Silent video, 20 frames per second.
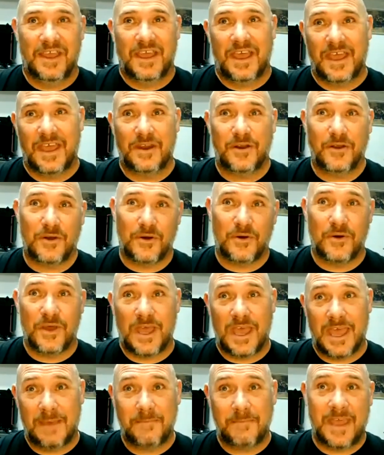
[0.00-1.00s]

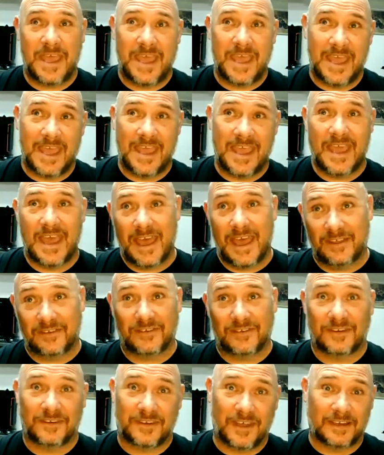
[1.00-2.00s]

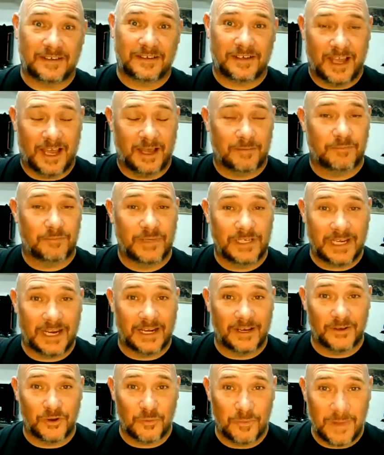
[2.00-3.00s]
MANANOMAS.com,
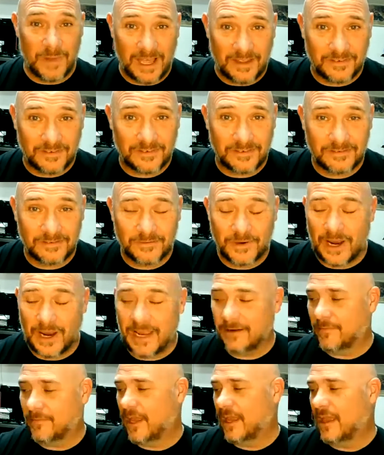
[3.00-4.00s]
Mañana no Mas,
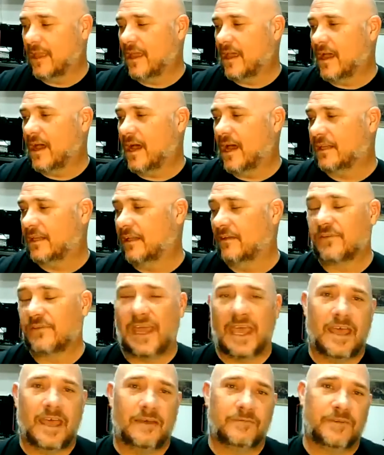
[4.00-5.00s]
right? I'd love to
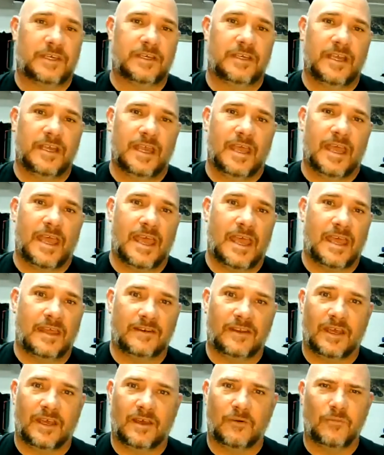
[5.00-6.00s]
have you. And
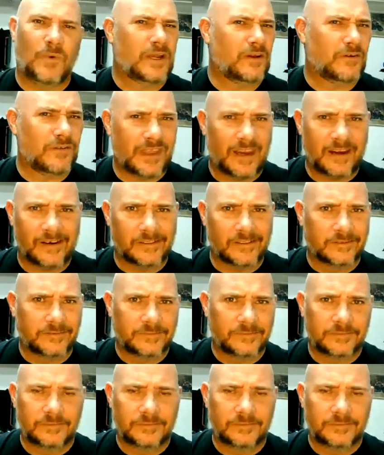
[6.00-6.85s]
while you're there,